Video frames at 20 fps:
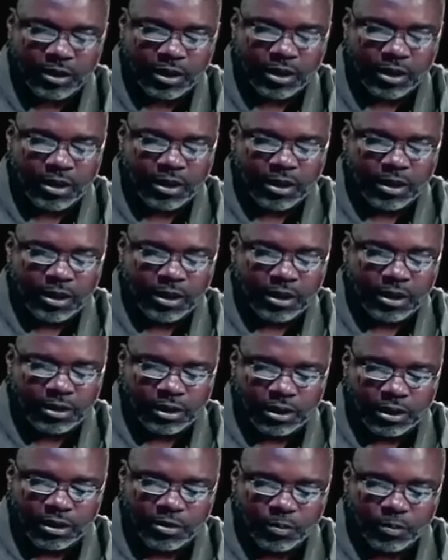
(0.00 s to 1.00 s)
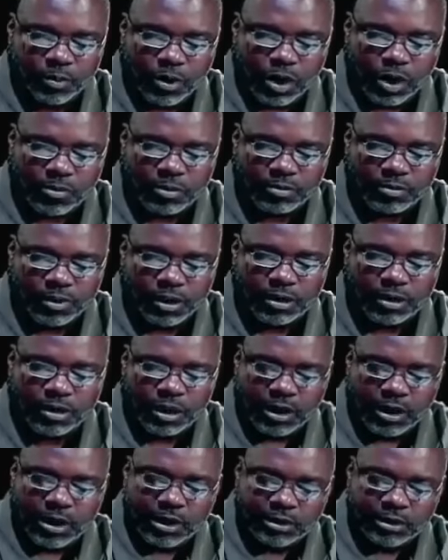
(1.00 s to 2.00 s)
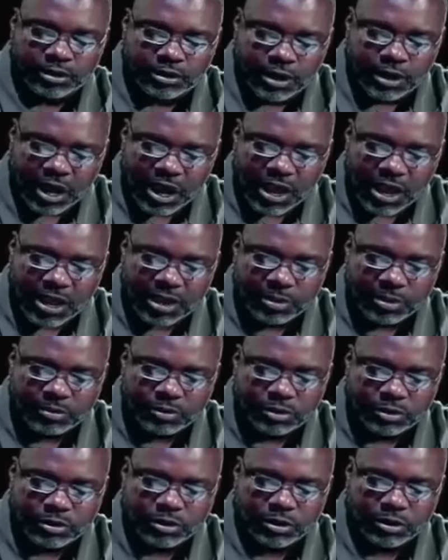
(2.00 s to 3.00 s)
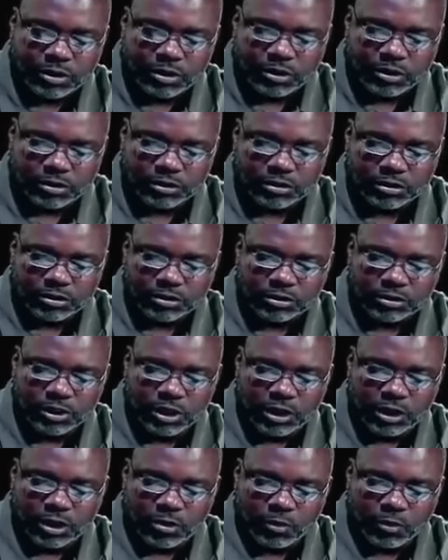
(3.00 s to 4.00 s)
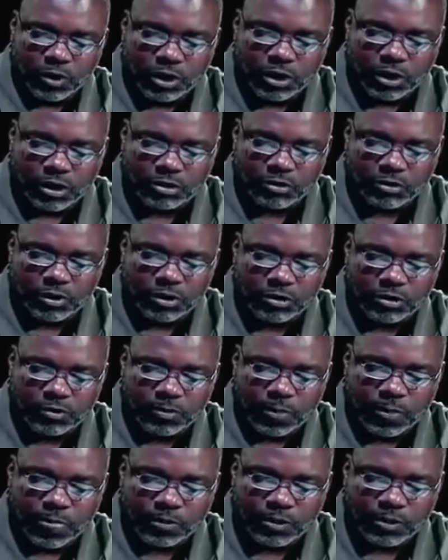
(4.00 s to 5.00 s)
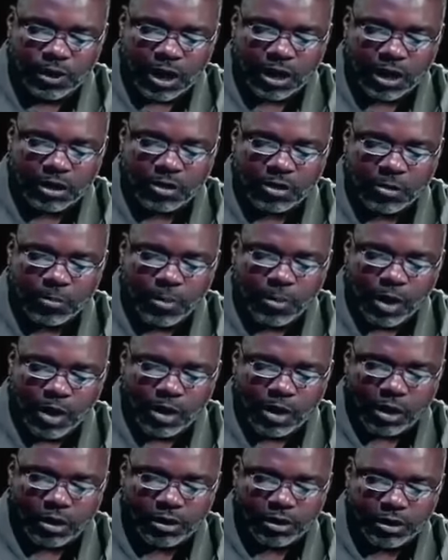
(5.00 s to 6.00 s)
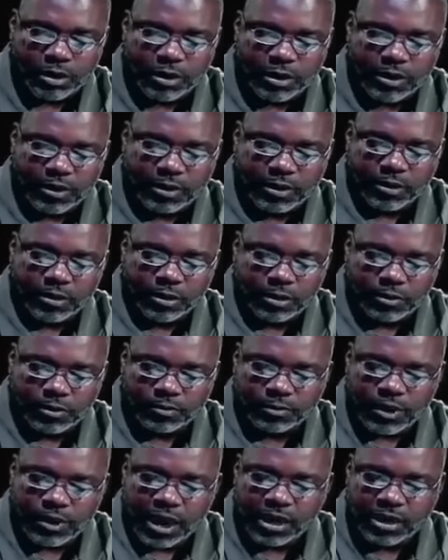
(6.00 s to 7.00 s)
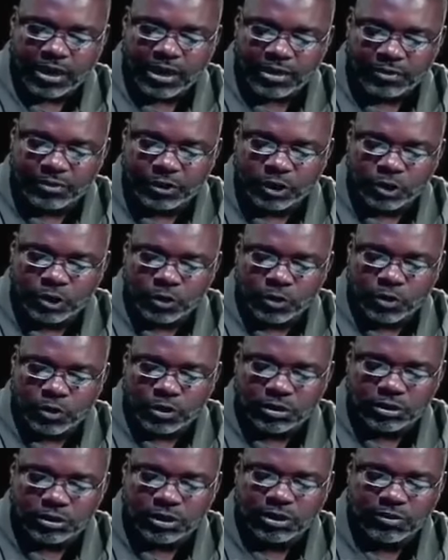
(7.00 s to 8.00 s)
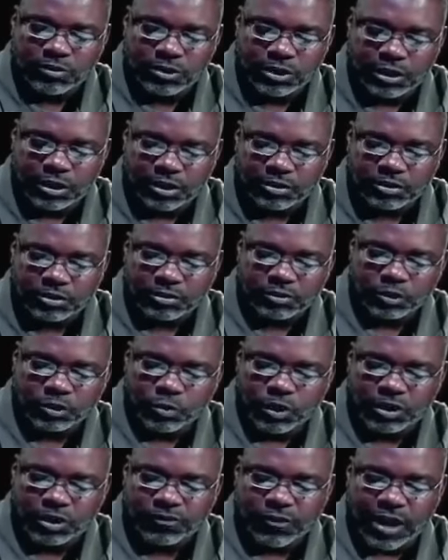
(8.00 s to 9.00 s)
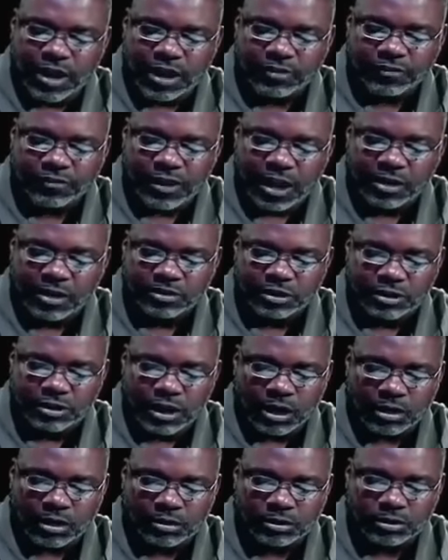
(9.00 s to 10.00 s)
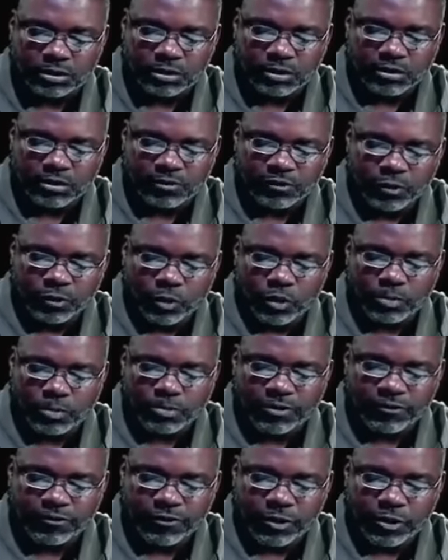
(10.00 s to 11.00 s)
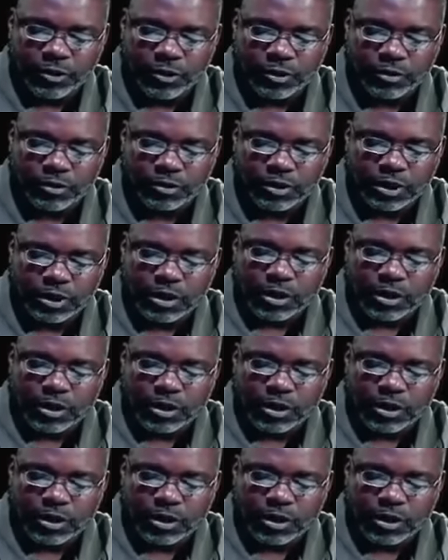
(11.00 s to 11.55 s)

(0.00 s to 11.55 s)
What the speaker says: at in the problem there, times the $100 par. That gives you dividends of $25,000 for preferred.